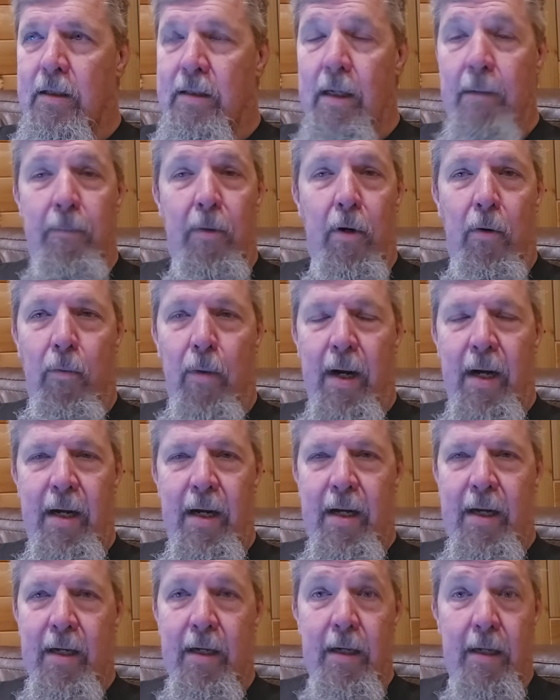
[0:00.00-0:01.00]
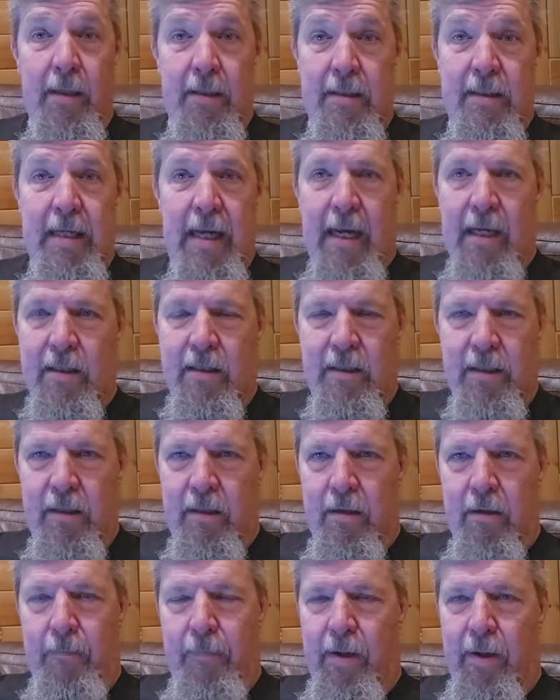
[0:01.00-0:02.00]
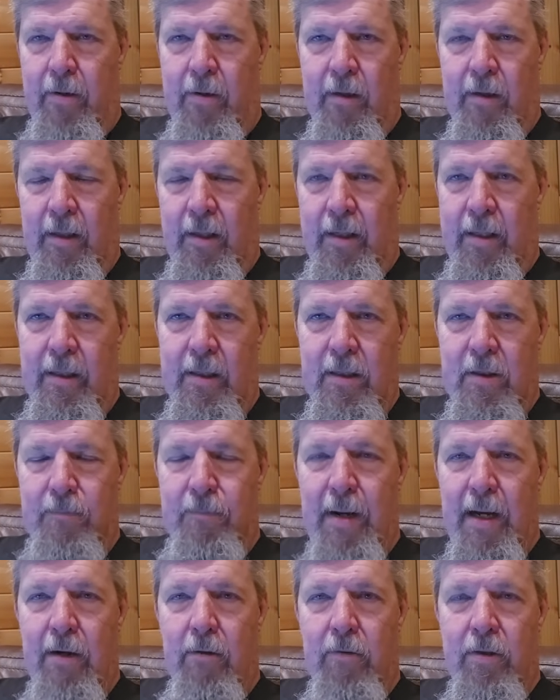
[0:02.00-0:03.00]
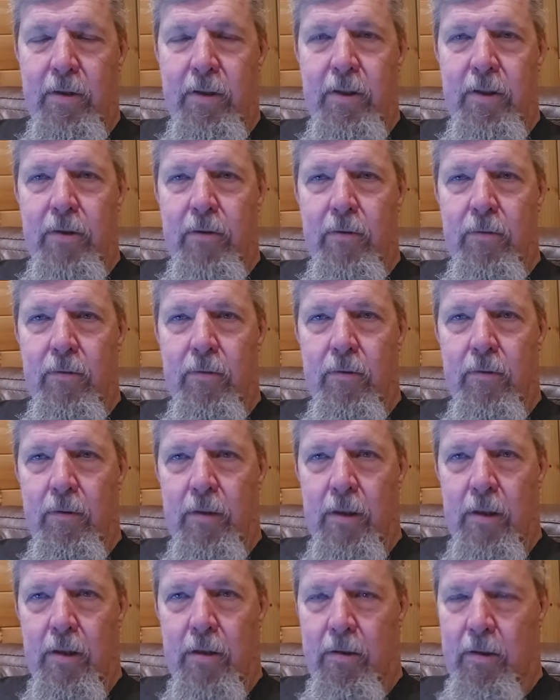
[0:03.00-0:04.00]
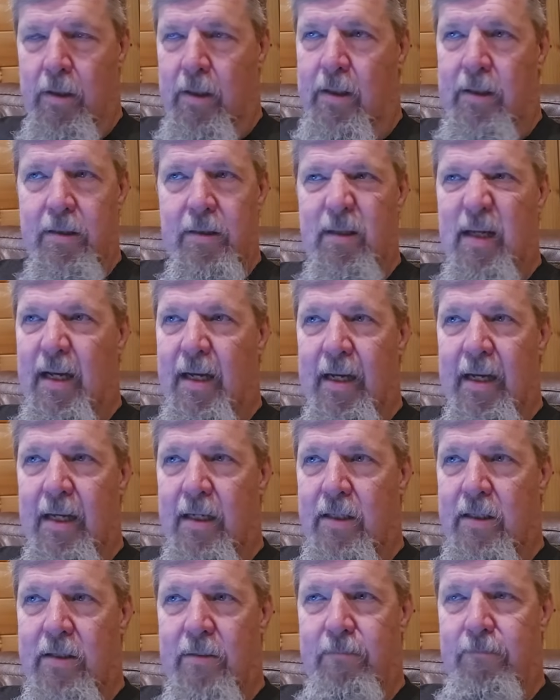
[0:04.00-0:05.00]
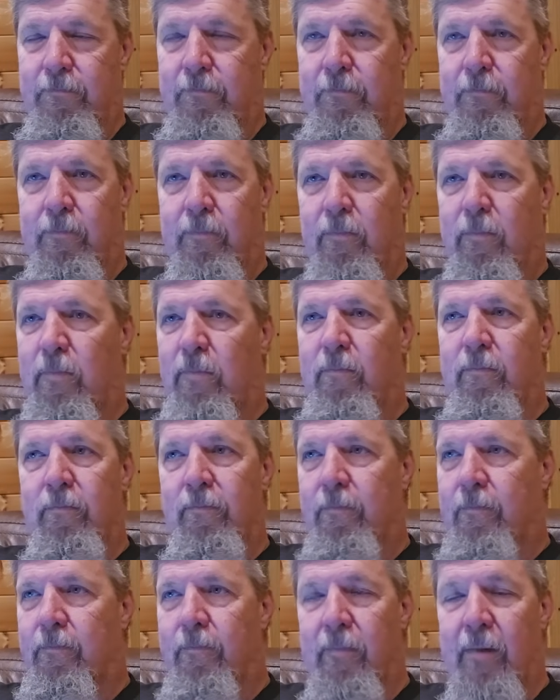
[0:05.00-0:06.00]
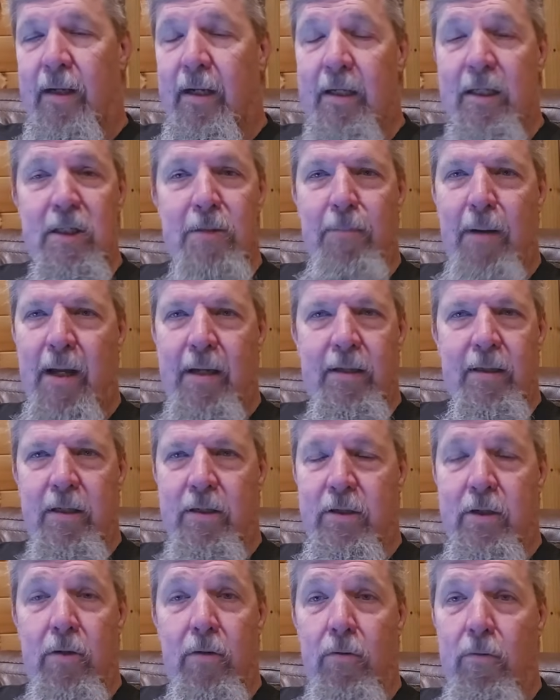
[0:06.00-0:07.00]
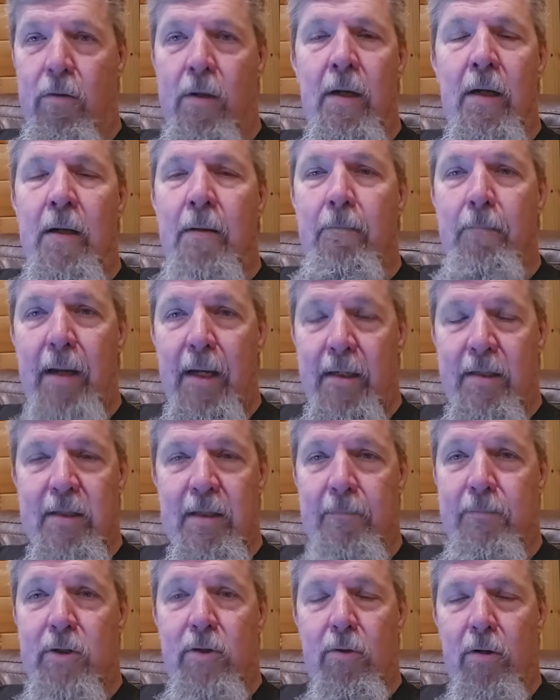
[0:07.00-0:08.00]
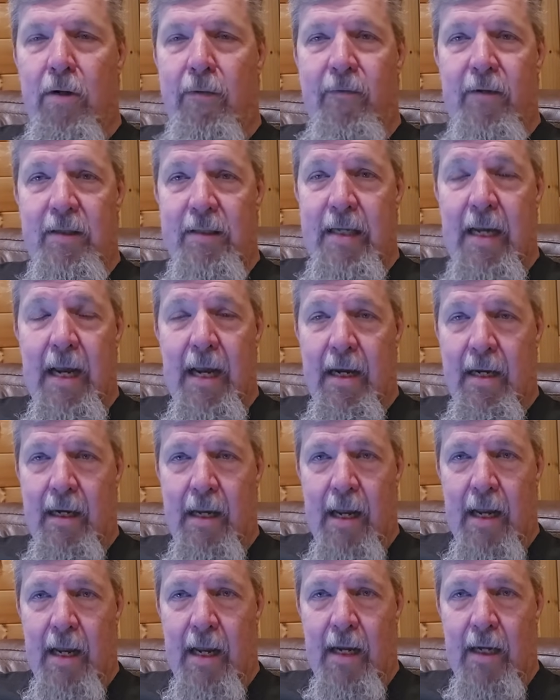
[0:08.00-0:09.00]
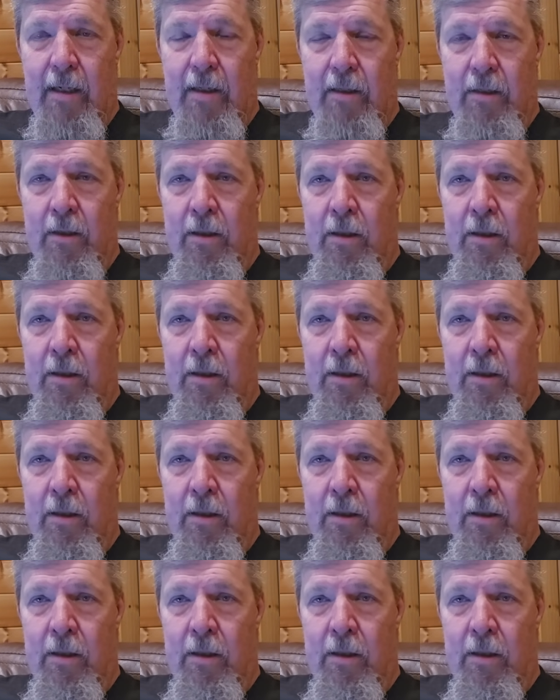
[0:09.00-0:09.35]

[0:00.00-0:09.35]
some Iranian assassin apparently is bound to, or is, I guess, expected to make some sort of attack on